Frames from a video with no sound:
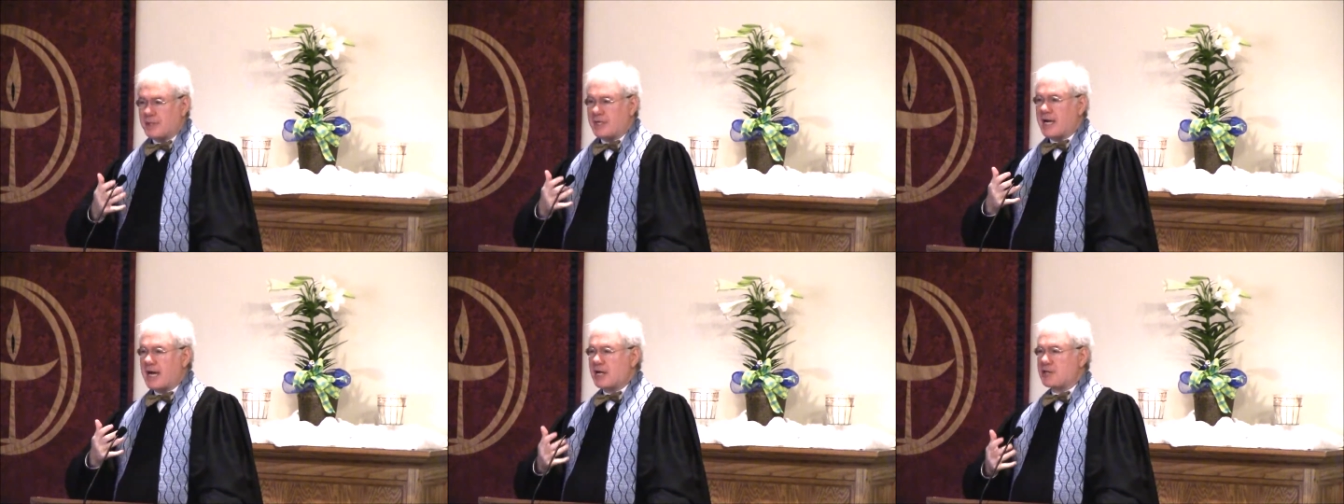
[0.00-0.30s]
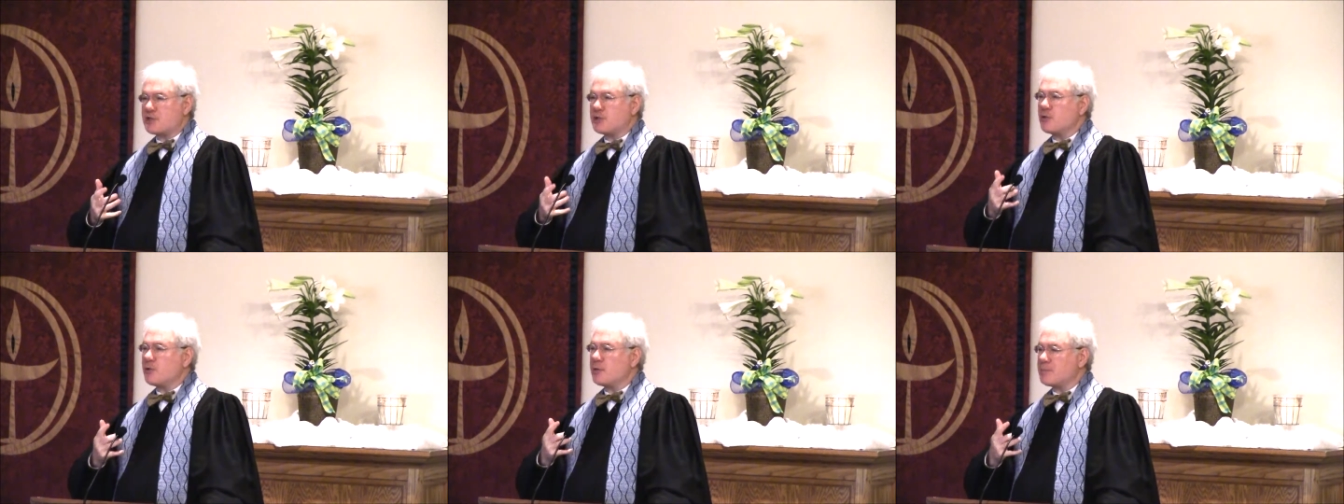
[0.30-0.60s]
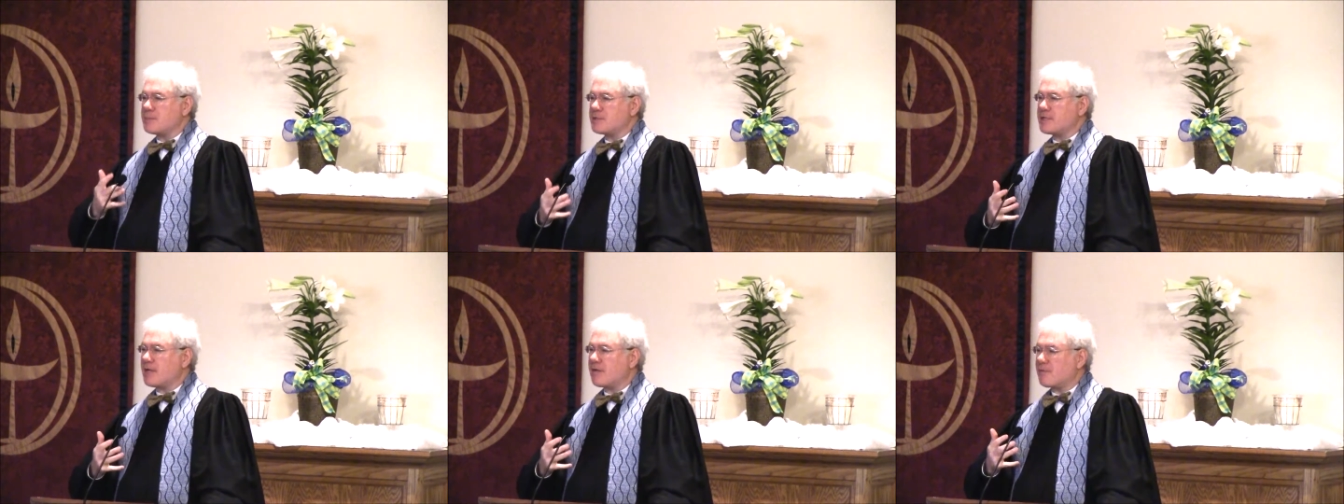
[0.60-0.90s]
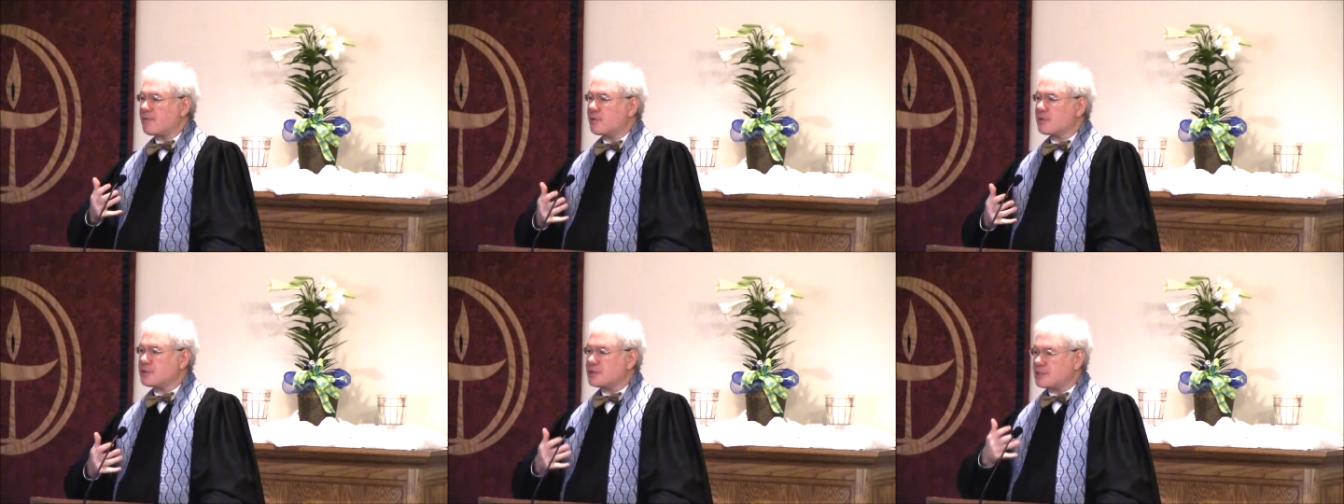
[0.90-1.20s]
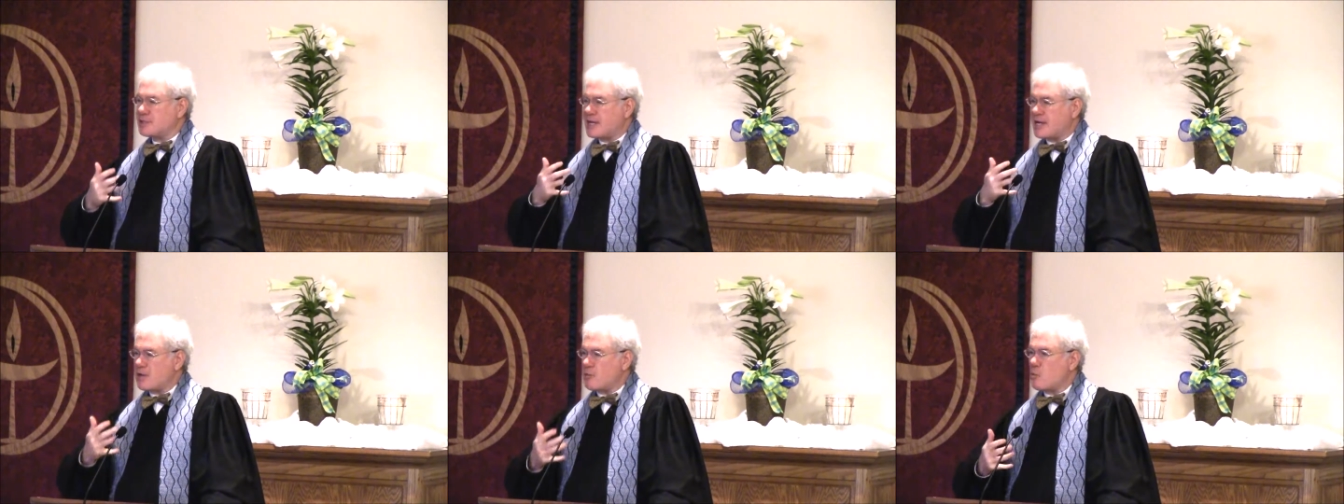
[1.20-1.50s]
Yashu himself, could
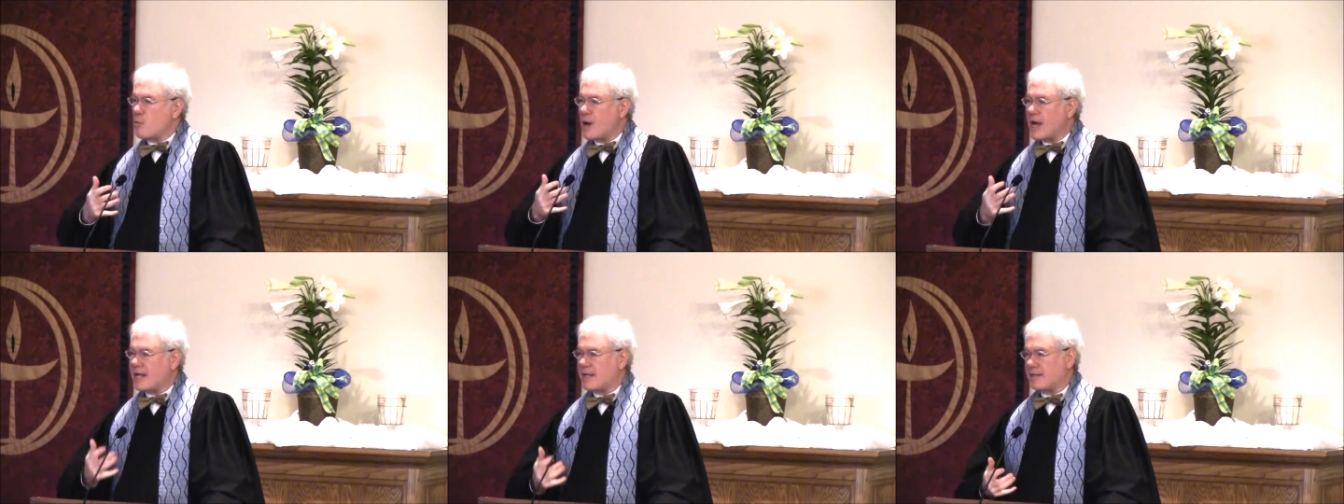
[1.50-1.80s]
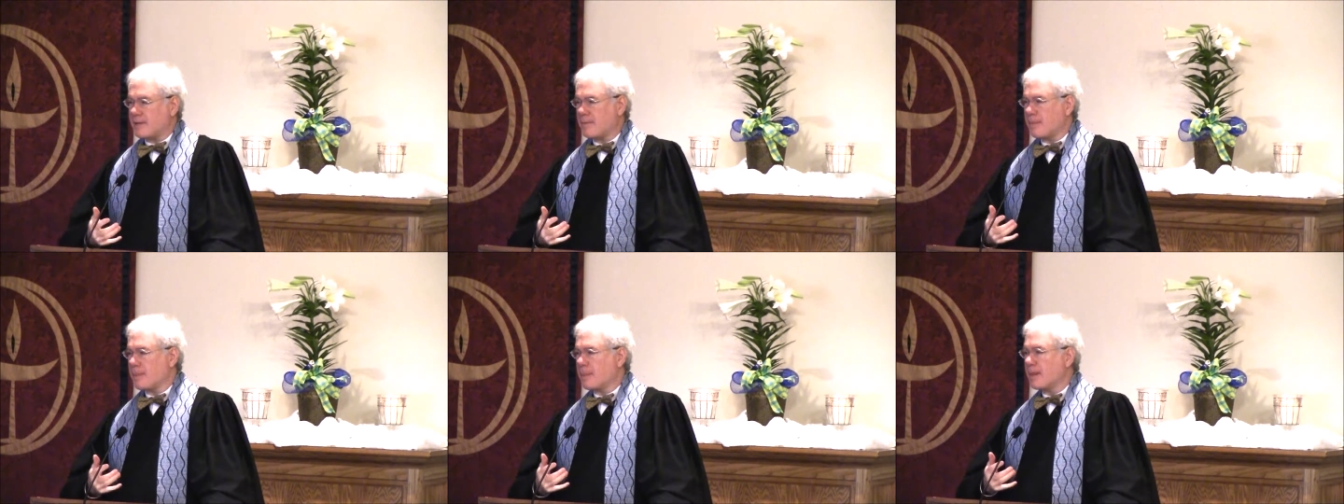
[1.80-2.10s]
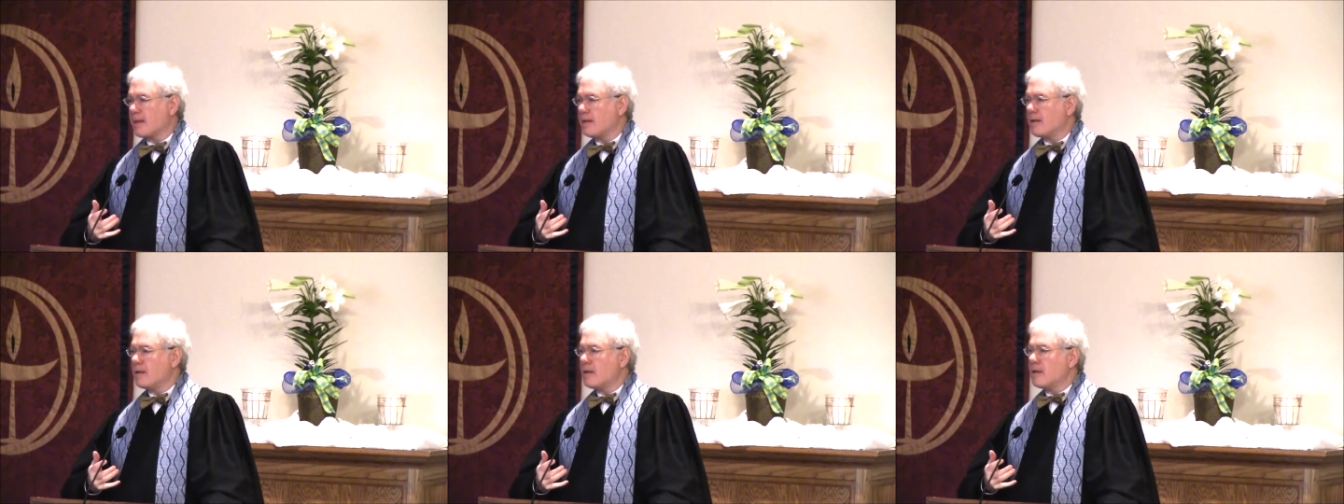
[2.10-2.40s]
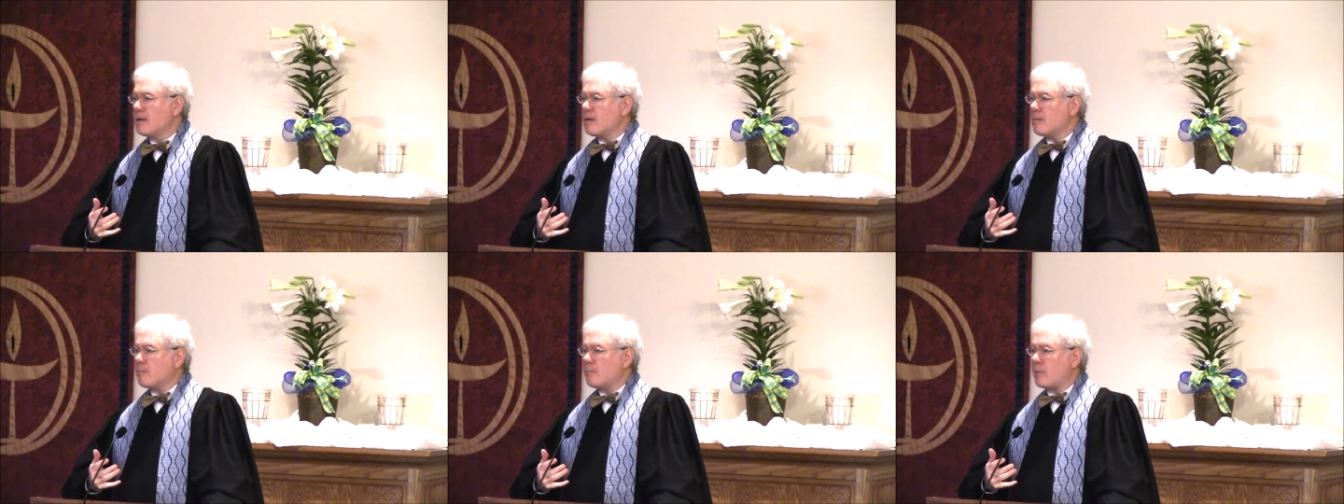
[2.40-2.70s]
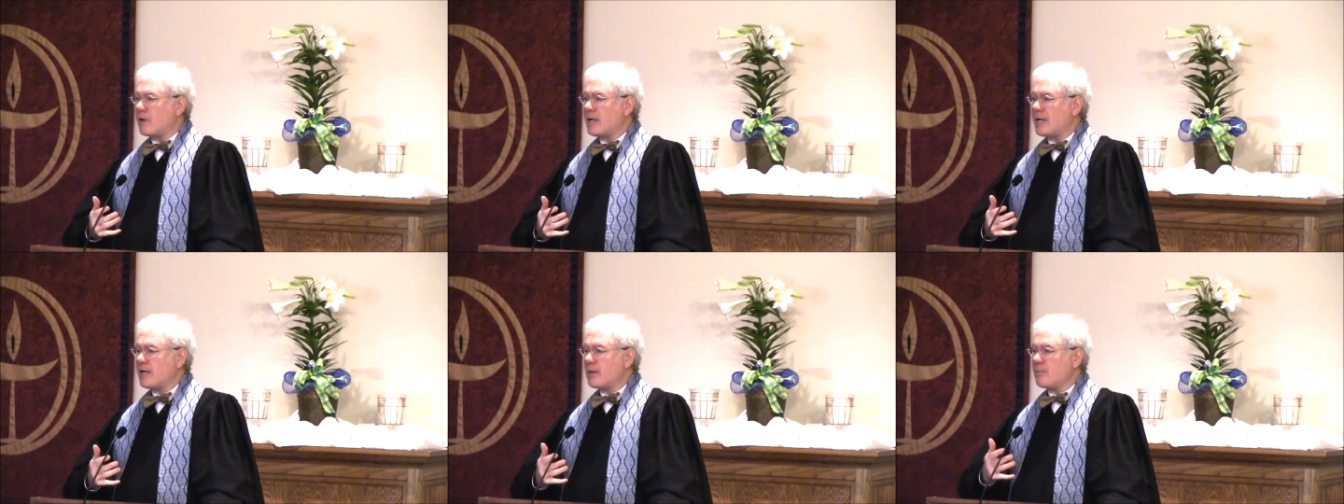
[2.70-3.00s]
say when,
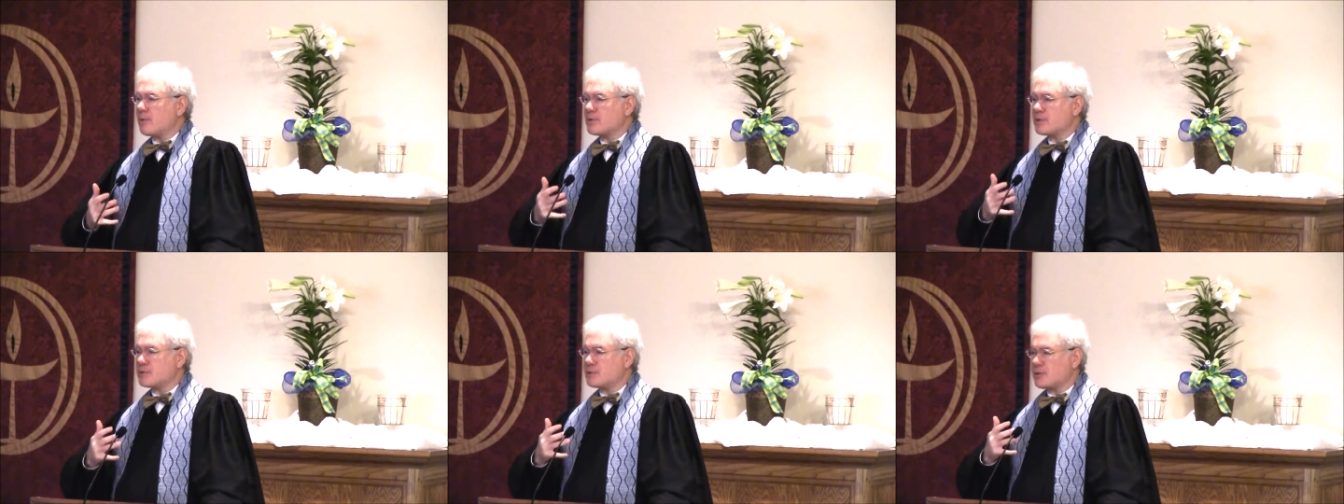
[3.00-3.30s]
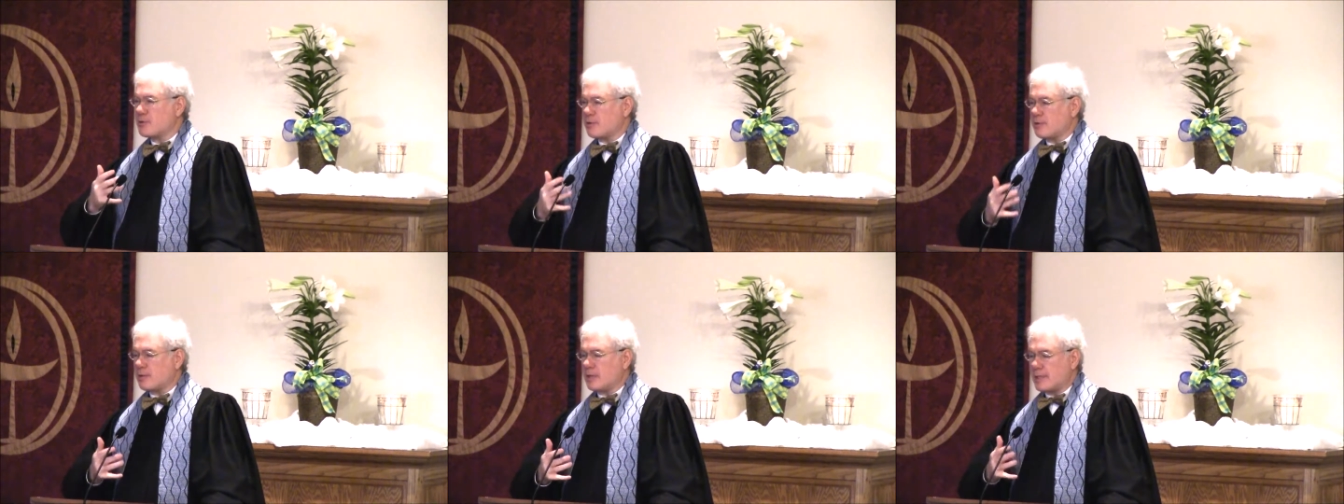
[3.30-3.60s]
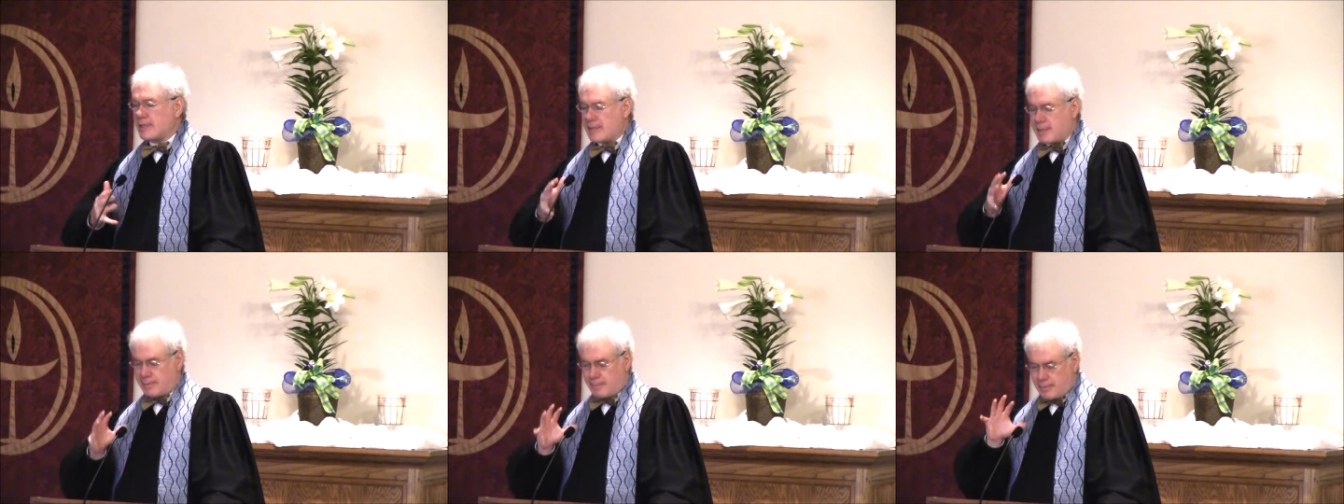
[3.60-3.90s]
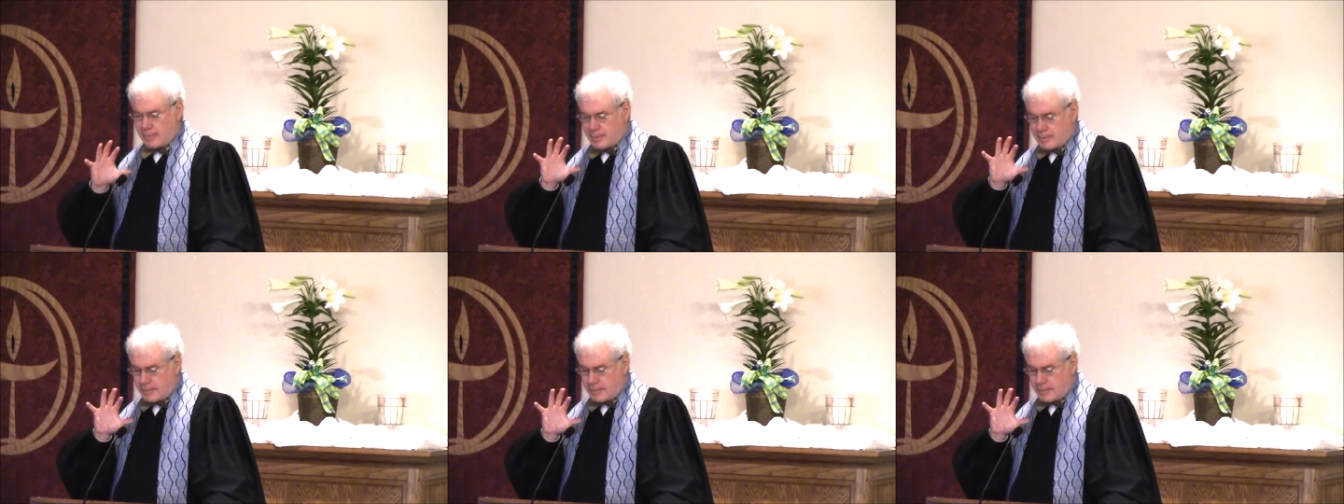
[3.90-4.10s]
but he was certainly